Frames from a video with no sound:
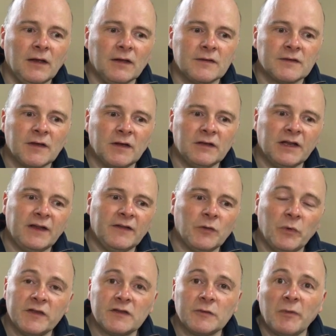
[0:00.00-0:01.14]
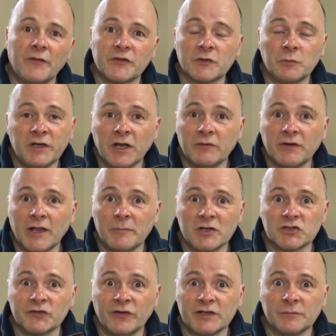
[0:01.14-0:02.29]
certainly in the winter months, we don't get
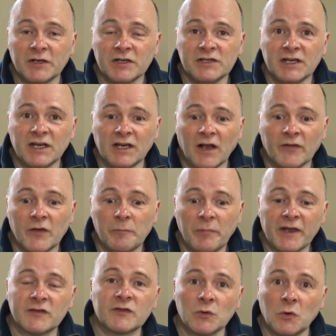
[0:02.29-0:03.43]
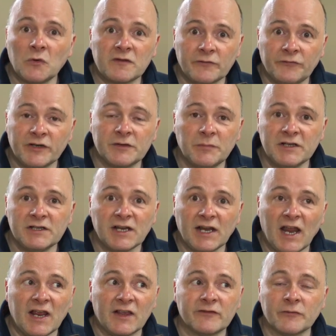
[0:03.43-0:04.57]
much vitamin D. And the best source of vitamin D
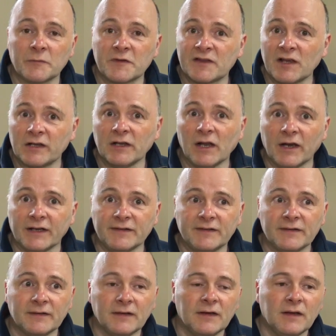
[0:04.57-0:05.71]
is from sunlight.